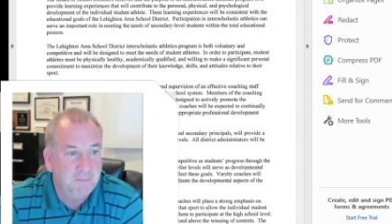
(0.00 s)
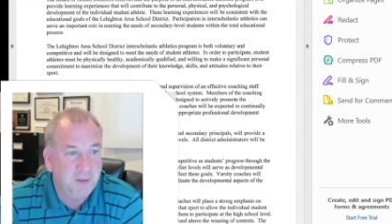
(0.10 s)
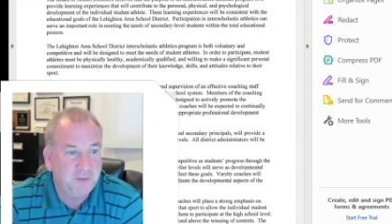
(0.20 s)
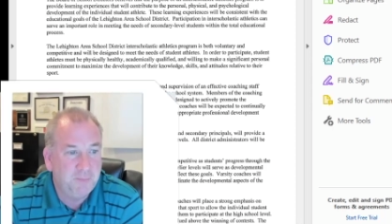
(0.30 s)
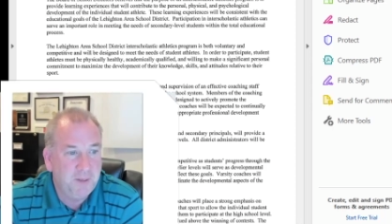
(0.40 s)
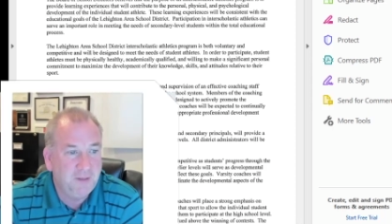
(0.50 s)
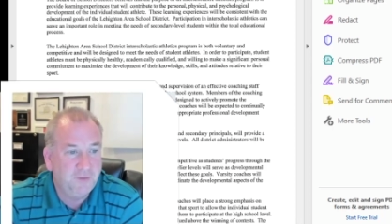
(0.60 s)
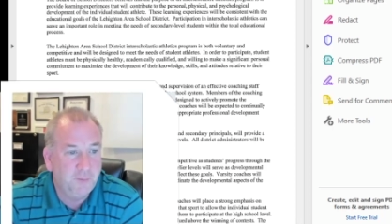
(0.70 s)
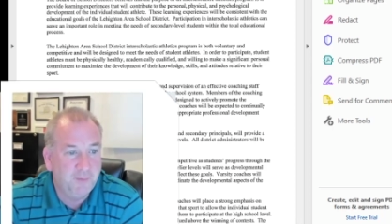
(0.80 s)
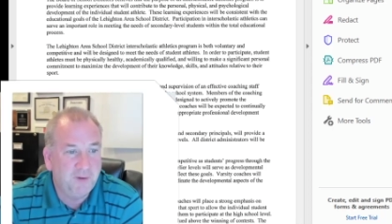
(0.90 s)
must be
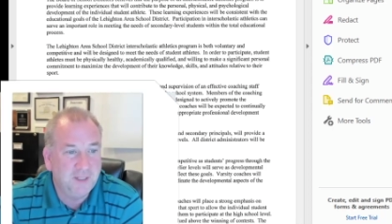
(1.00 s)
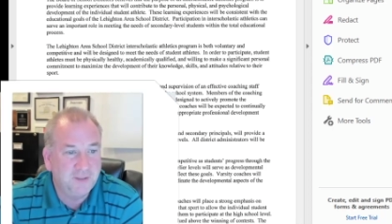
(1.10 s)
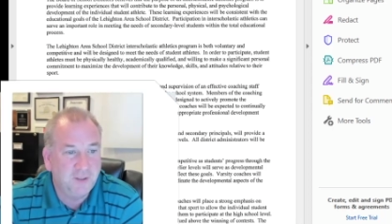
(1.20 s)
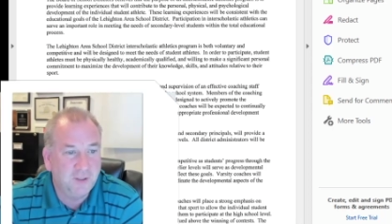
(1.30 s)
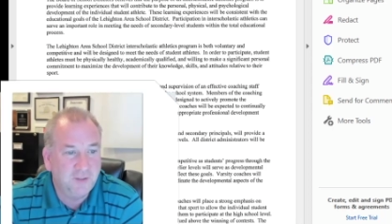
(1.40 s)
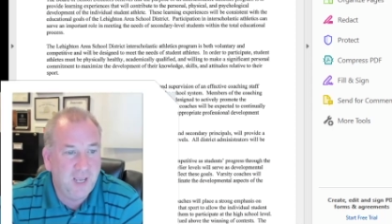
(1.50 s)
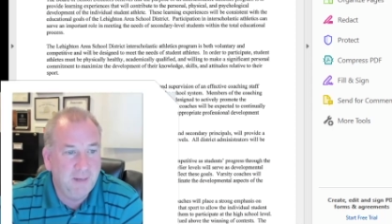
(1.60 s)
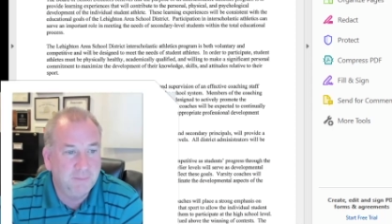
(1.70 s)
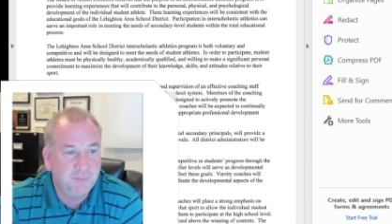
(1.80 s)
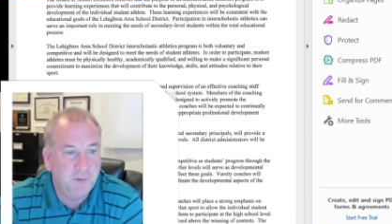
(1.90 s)
supervised at all
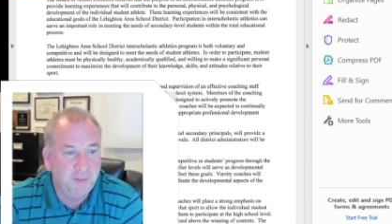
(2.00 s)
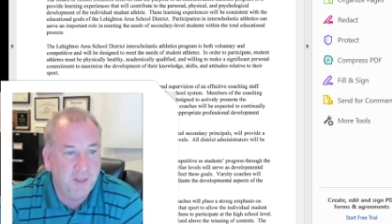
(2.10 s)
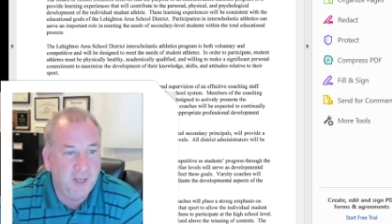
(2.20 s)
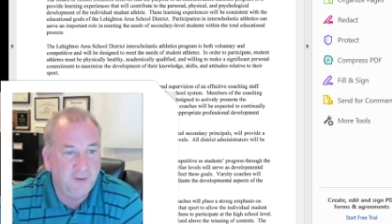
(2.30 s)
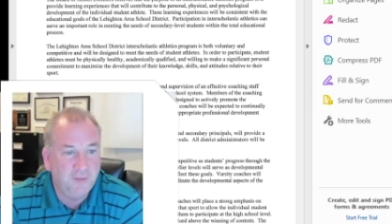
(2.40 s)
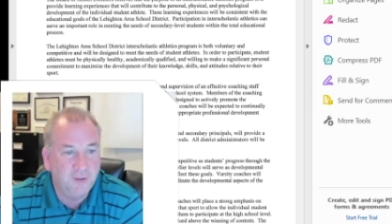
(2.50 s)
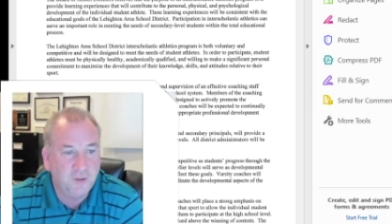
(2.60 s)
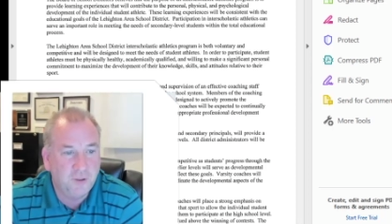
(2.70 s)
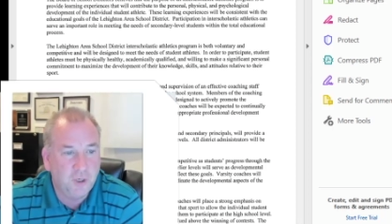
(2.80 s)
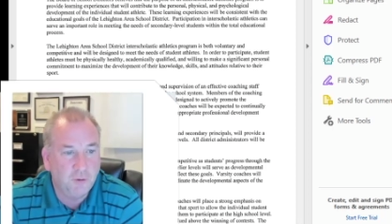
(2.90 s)
times when under the
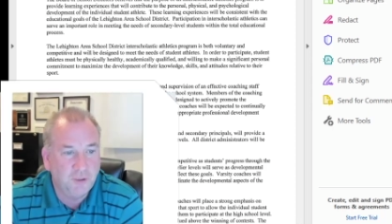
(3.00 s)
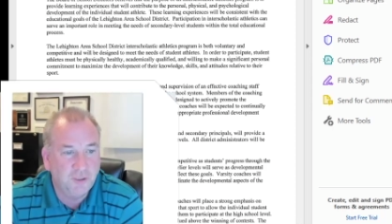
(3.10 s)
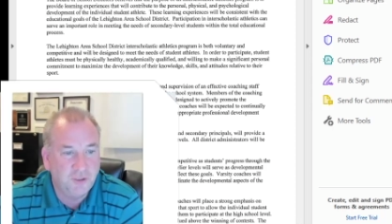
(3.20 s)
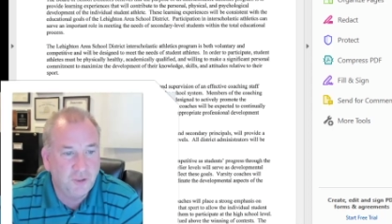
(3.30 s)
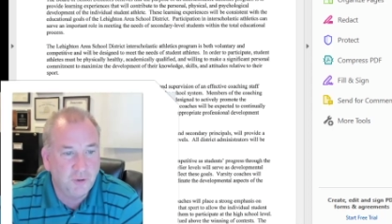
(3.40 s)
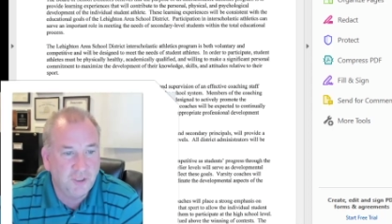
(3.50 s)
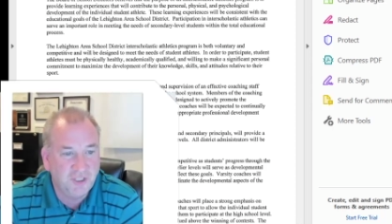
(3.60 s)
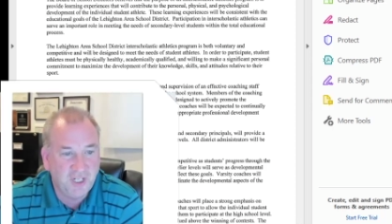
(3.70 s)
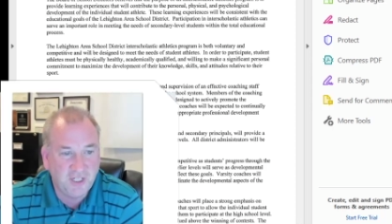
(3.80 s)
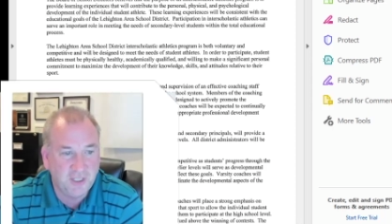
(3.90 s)
coach's
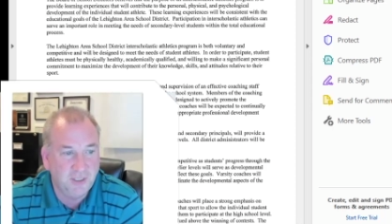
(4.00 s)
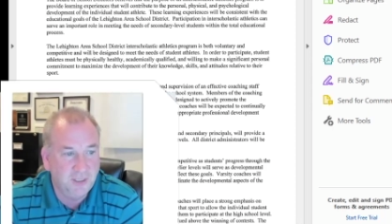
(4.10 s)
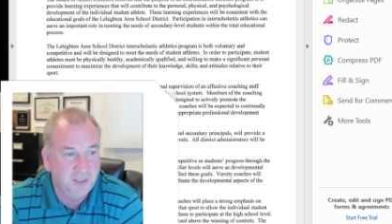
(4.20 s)
jurisdiction.